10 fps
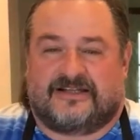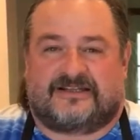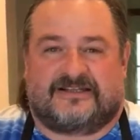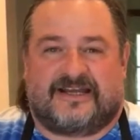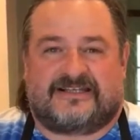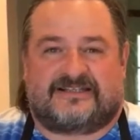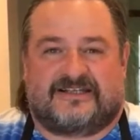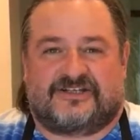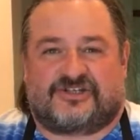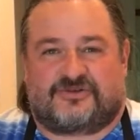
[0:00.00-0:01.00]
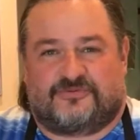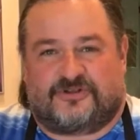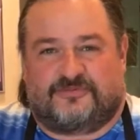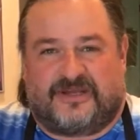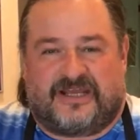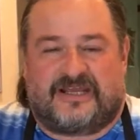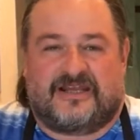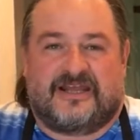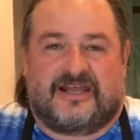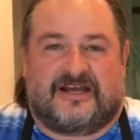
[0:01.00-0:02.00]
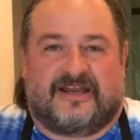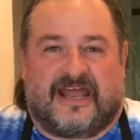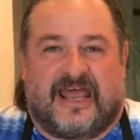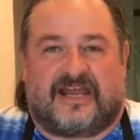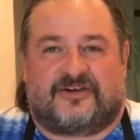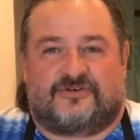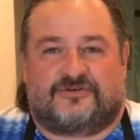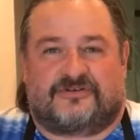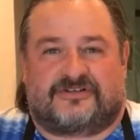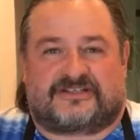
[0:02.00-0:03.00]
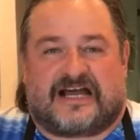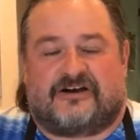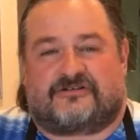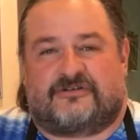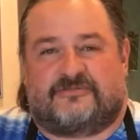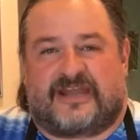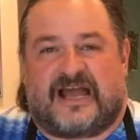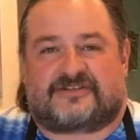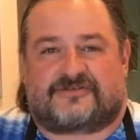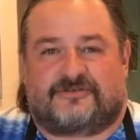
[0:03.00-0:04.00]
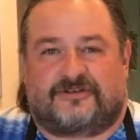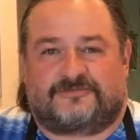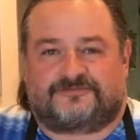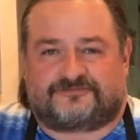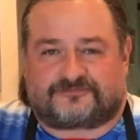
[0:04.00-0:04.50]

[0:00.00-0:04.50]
Today's dish will be an egg noodle sour cream casserole,